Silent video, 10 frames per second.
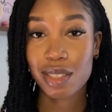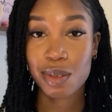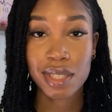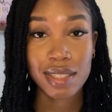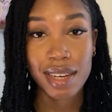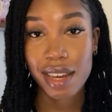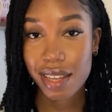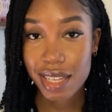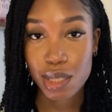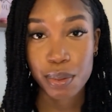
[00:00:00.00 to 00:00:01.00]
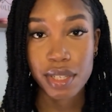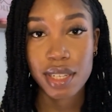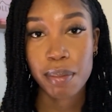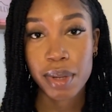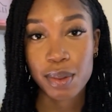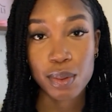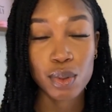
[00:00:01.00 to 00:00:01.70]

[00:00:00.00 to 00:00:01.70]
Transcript: your entire experience at medical